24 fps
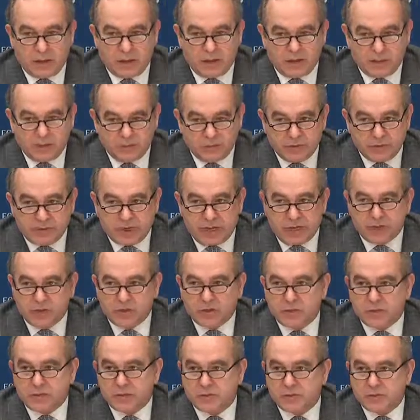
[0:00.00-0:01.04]

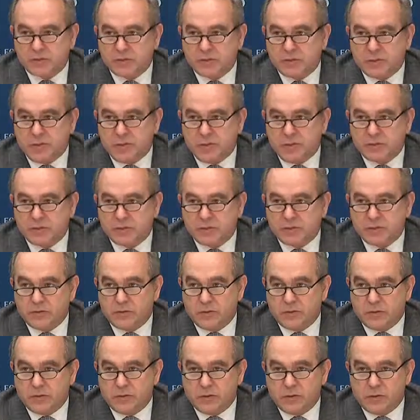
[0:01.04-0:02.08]
invitations to
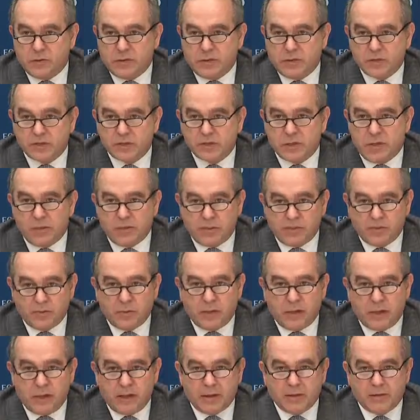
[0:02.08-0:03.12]
the nuclear summit.
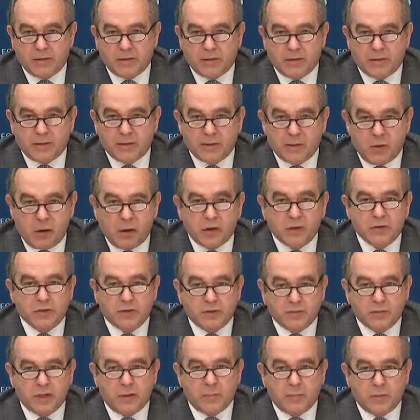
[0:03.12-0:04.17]
We had the
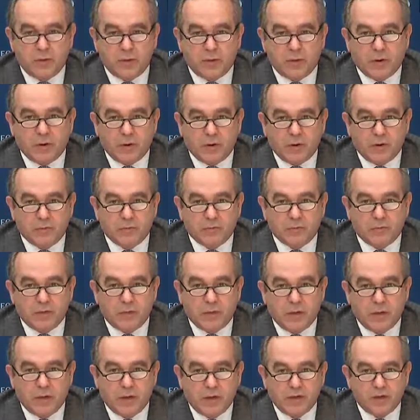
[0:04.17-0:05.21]
largest number of
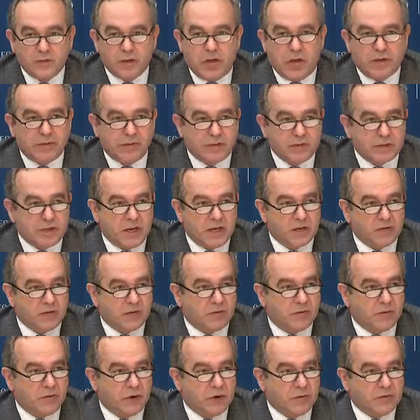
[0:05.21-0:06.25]
Southeast Asian
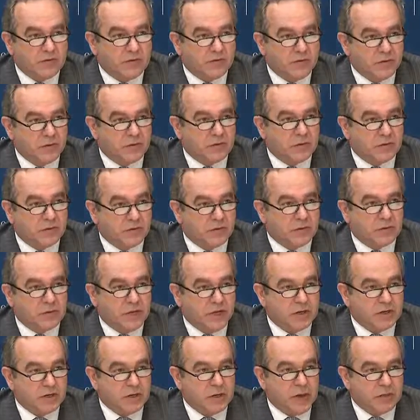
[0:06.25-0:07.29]
friends visit for
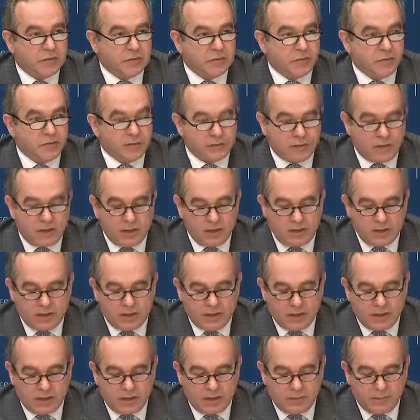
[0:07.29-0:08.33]
such an effort
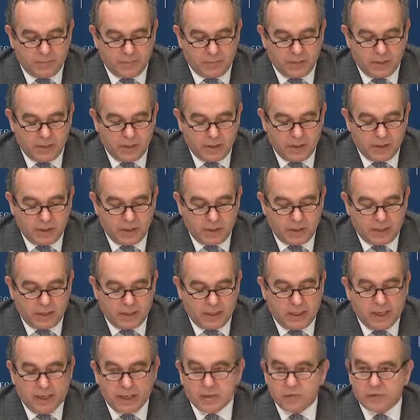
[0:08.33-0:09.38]
in um,
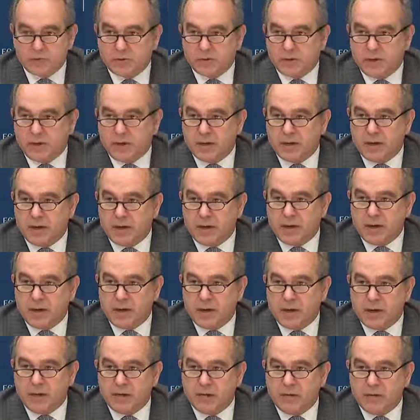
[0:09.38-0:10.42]
in history,
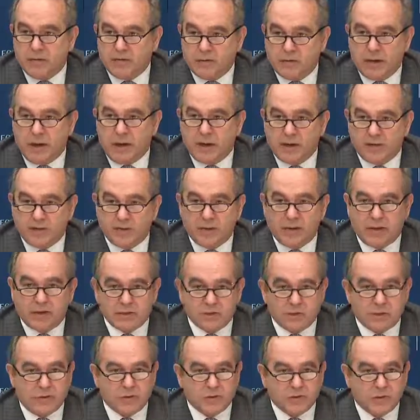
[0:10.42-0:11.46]
uh, a variety of
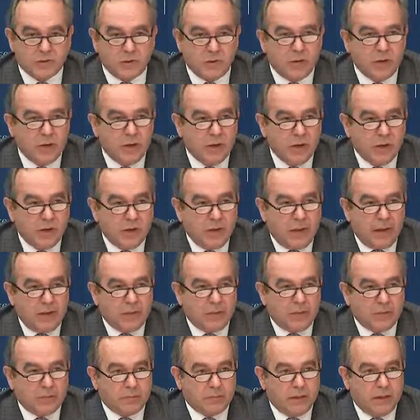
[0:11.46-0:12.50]
things, and also, I
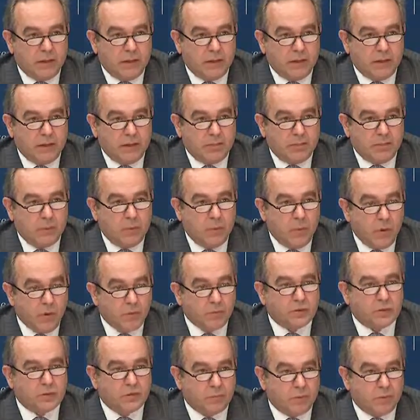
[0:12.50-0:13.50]
think uh, most